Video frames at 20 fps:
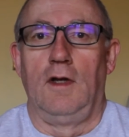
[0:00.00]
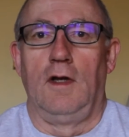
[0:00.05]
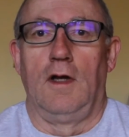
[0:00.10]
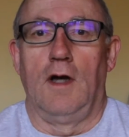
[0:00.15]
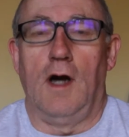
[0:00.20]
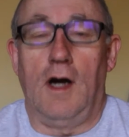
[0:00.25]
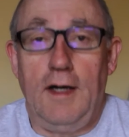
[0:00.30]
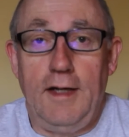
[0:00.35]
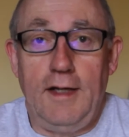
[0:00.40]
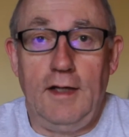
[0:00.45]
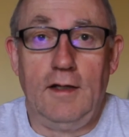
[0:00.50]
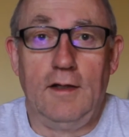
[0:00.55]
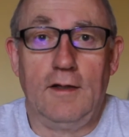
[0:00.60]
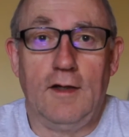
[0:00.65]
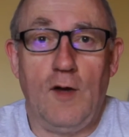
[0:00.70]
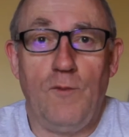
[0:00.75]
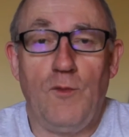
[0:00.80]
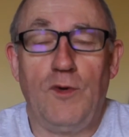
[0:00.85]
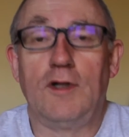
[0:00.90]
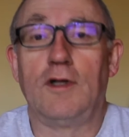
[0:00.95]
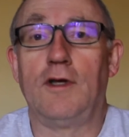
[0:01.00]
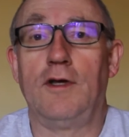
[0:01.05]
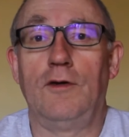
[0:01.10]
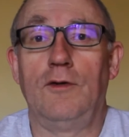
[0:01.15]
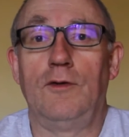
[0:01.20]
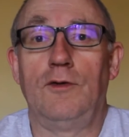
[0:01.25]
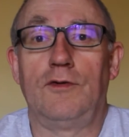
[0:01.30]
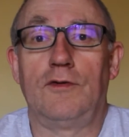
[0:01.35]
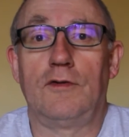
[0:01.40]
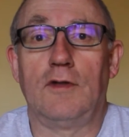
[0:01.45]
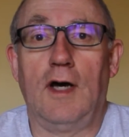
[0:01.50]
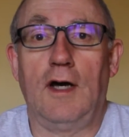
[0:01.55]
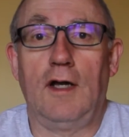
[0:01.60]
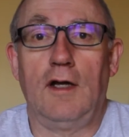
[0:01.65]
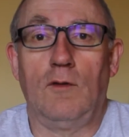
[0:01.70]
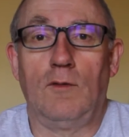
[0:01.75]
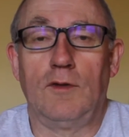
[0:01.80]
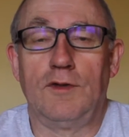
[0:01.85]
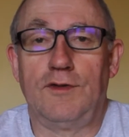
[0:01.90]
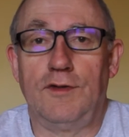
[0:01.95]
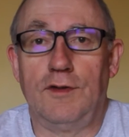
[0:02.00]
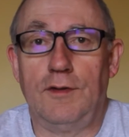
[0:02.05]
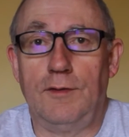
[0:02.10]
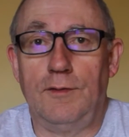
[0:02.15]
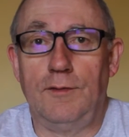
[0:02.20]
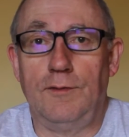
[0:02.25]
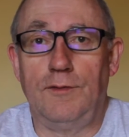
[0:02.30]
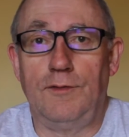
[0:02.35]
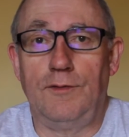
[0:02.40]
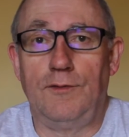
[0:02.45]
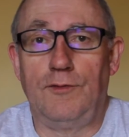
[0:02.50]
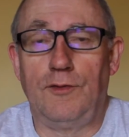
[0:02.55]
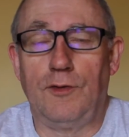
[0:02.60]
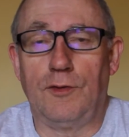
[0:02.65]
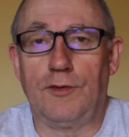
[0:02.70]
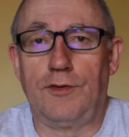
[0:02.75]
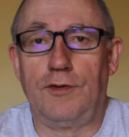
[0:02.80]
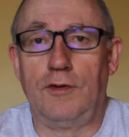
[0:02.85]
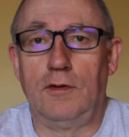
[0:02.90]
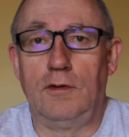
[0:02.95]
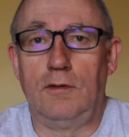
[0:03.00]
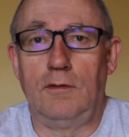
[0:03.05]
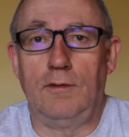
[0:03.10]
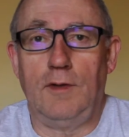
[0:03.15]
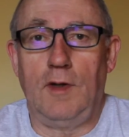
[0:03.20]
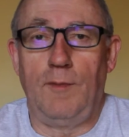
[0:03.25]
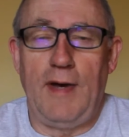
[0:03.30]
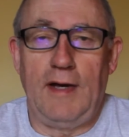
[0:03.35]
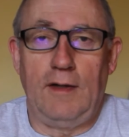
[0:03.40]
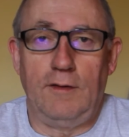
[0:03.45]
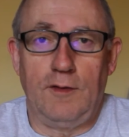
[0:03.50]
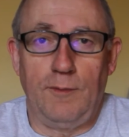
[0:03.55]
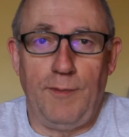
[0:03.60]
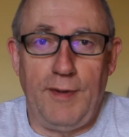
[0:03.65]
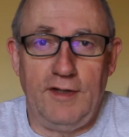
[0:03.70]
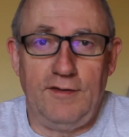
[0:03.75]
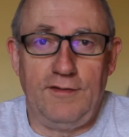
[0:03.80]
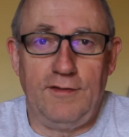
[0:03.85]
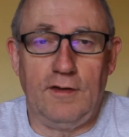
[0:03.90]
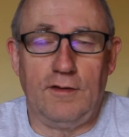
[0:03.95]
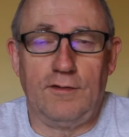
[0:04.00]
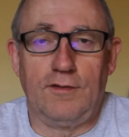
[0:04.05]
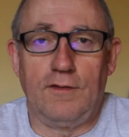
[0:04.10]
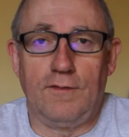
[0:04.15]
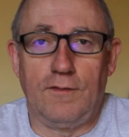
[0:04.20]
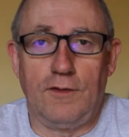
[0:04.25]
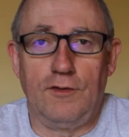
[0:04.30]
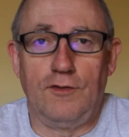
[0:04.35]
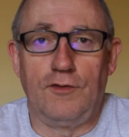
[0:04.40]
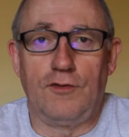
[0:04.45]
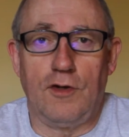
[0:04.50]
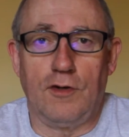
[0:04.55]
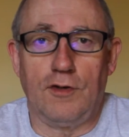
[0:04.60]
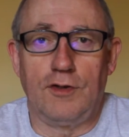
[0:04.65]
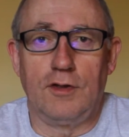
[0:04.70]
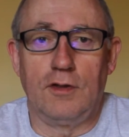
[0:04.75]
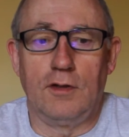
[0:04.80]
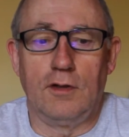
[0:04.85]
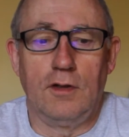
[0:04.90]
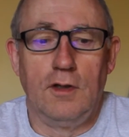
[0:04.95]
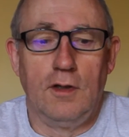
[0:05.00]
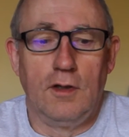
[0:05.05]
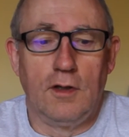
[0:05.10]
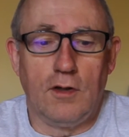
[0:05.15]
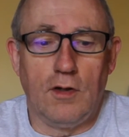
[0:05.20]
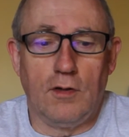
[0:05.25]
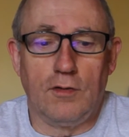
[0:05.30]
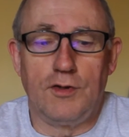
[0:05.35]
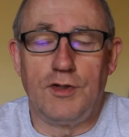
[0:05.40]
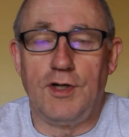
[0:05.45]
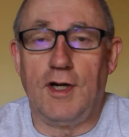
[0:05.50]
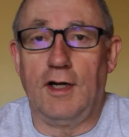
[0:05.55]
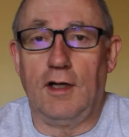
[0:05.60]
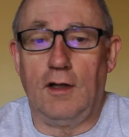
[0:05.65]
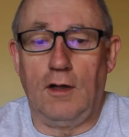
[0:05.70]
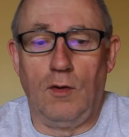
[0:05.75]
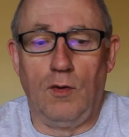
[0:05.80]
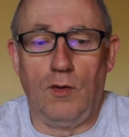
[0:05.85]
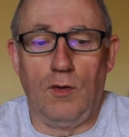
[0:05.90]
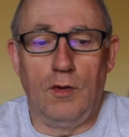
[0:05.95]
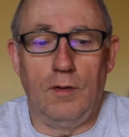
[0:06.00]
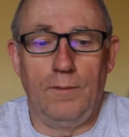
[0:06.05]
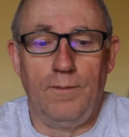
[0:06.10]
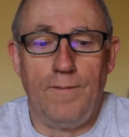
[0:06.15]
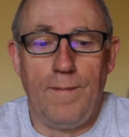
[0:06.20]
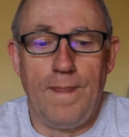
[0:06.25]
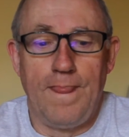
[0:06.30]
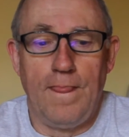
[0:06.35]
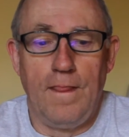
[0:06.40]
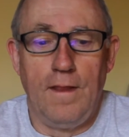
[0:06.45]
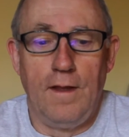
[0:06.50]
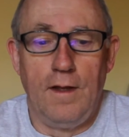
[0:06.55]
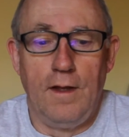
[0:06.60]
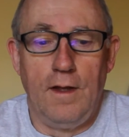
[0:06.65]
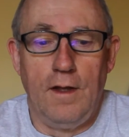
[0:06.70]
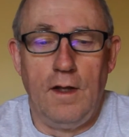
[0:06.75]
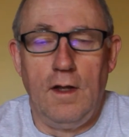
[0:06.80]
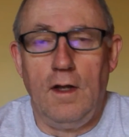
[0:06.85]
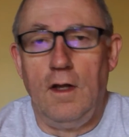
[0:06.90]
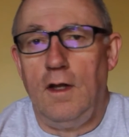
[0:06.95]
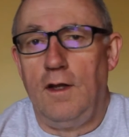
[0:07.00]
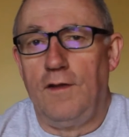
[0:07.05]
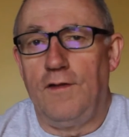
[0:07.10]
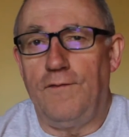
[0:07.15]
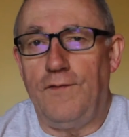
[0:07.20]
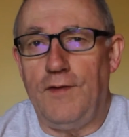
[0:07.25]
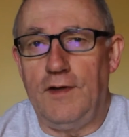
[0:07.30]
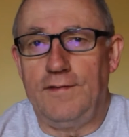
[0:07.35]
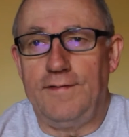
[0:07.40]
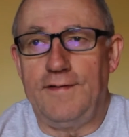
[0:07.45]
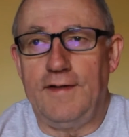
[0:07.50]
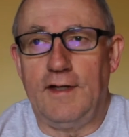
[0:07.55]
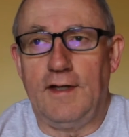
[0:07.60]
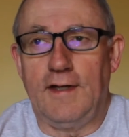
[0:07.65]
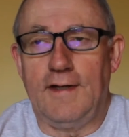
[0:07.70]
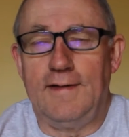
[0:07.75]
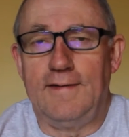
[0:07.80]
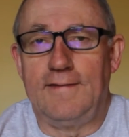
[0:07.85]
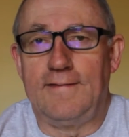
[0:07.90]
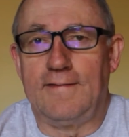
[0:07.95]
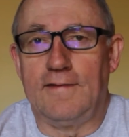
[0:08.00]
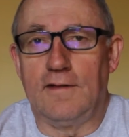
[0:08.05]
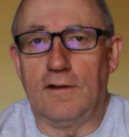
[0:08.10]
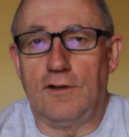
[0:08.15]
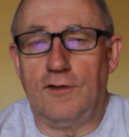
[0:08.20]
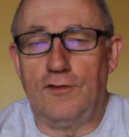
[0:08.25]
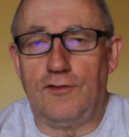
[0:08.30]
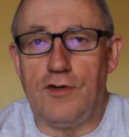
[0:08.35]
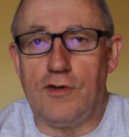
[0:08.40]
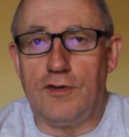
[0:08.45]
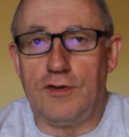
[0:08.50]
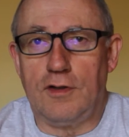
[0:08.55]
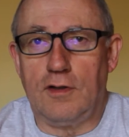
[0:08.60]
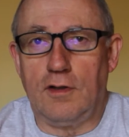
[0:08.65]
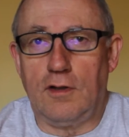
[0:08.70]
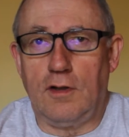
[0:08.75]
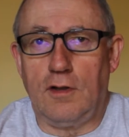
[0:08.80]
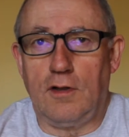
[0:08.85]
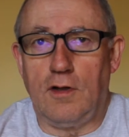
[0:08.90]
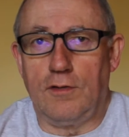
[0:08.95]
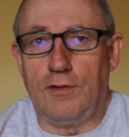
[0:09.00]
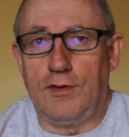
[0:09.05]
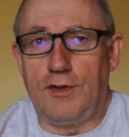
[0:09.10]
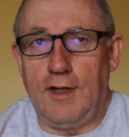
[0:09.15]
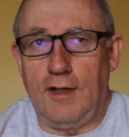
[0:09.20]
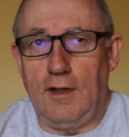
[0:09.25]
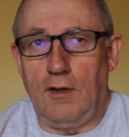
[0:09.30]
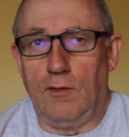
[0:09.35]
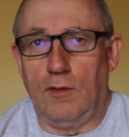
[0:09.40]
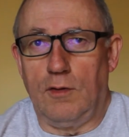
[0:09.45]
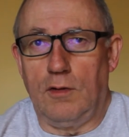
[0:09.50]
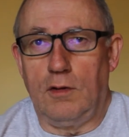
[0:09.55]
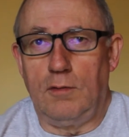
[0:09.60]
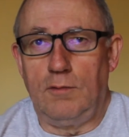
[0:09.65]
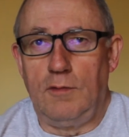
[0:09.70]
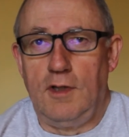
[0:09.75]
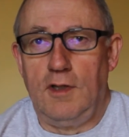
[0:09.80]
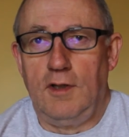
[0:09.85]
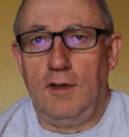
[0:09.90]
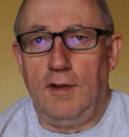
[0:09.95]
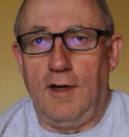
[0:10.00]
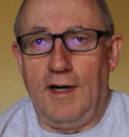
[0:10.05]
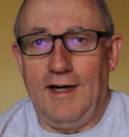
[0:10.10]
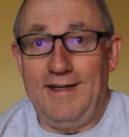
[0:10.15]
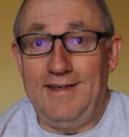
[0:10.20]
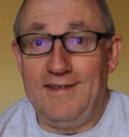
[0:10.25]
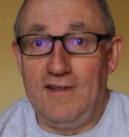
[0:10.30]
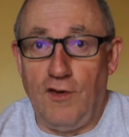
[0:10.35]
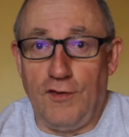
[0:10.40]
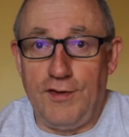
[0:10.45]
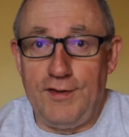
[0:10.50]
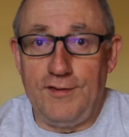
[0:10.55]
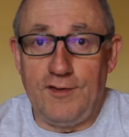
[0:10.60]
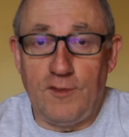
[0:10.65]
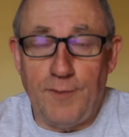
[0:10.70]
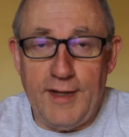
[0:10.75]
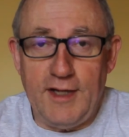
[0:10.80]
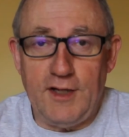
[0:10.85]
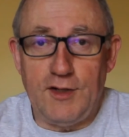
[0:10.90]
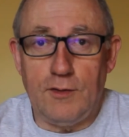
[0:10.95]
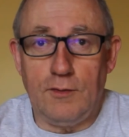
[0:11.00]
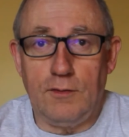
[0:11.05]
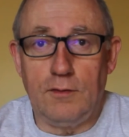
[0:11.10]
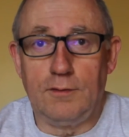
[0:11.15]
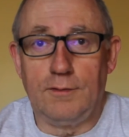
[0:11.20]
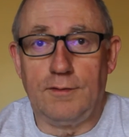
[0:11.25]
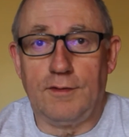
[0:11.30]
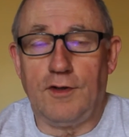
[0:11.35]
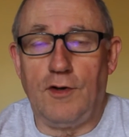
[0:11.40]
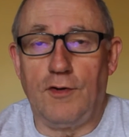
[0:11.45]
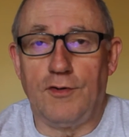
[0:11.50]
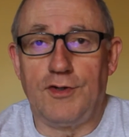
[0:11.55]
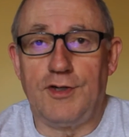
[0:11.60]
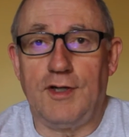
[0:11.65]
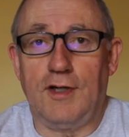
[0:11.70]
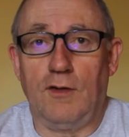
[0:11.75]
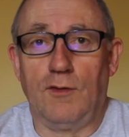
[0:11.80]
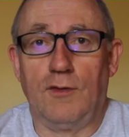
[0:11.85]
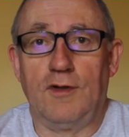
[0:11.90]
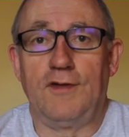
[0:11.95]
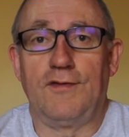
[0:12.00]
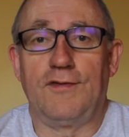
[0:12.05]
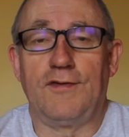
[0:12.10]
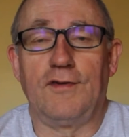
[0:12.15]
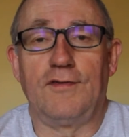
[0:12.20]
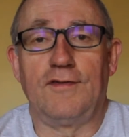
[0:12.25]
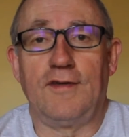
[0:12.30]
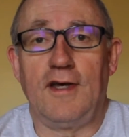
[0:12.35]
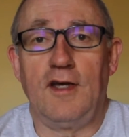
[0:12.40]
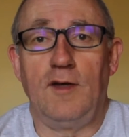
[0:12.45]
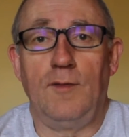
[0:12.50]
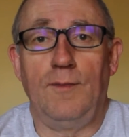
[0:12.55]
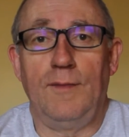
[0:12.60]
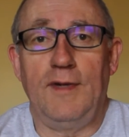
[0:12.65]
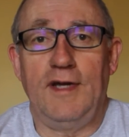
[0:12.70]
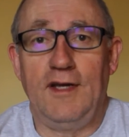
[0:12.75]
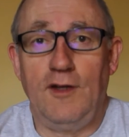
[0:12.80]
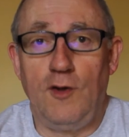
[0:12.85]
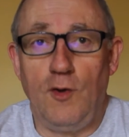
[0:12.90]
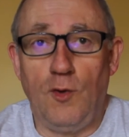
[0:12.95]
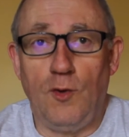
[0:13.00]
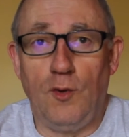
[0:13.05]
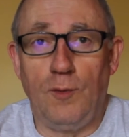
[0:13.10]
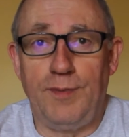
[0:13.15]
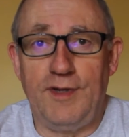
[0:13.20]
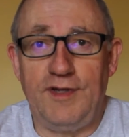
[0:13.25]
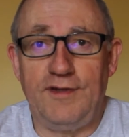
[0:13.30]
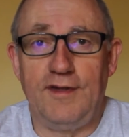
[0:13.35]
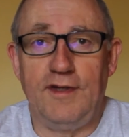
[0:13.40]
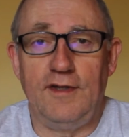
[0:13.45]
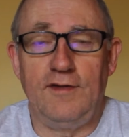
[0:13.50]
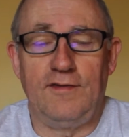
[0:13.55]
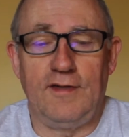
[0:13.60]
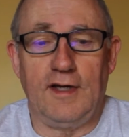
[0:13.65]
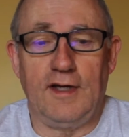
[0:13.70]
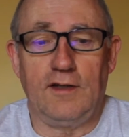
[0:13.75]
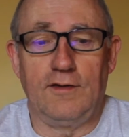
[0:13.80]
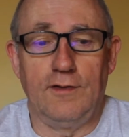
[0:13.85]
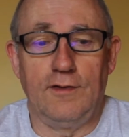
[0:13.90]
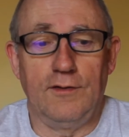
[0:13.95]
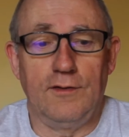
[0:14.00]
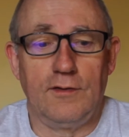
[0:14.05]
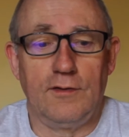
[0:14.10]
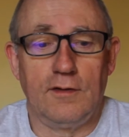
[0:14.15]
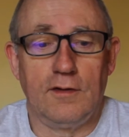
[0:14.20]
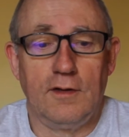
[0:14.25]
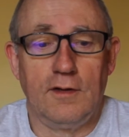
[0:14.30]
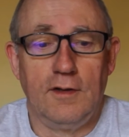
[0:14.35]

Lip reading: Hi, I'm Will Hughes and I want to talk to you about the basics of construction contract law. The first thing is that construction contract law is nothing special. Contract law is the same in all business sectors.